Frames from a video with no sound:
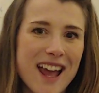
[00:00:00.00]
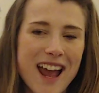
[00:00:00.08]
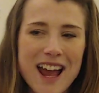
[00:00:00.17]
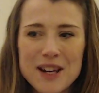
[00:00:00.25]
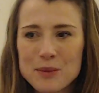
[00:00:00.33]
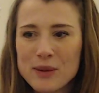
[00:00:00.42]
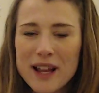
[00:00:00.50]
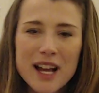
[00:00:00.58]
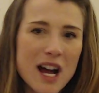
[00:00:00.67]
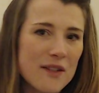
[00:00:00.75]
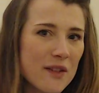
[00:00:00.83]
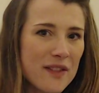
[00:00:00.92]
and play
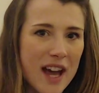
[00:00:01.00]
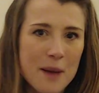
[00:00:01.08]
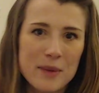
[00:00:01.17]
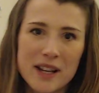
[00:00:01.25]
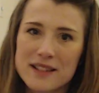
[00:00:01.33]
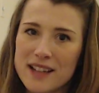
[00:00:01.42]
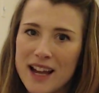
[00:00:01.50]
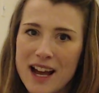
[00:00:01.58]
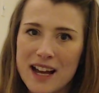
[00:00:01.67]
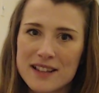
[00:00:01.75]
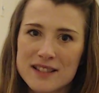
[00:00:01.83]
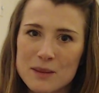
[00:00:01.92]
off of that because I
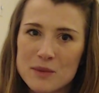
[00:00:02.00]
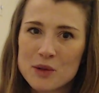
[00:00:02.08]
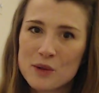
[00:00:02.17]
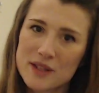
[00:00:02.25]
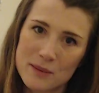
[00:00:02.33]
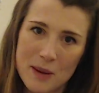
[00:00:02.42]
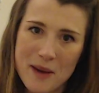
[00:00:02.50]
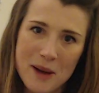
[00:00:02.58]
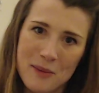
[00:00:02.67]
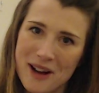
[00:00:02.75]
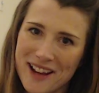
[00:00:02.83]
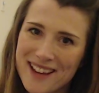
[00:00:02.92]
had some tools in my
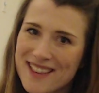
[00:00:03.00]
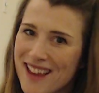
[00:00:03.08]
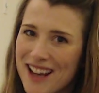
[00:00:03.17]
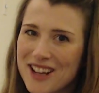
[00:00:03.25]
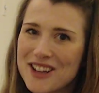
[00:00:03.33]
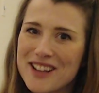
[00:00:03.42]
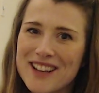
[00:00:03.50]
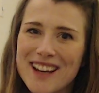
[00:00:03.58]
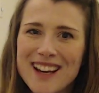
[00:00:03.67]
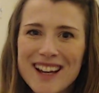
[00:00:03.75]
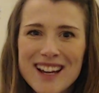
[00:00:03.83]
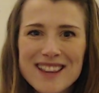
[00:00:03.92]
back pocket that
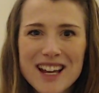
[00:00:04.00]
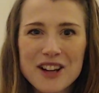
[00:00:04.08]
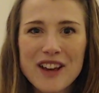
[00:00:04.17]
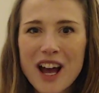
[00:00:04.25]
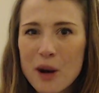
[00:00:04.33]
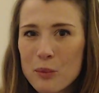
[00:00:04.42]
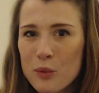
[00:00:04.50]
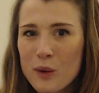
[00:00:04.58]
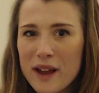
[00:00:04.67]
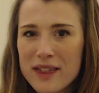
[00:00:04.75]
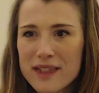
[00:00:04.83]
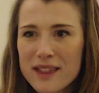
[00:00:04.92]
could help
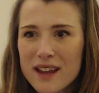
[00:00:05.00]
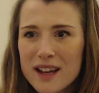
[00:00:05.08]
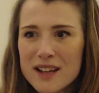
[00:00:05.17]
with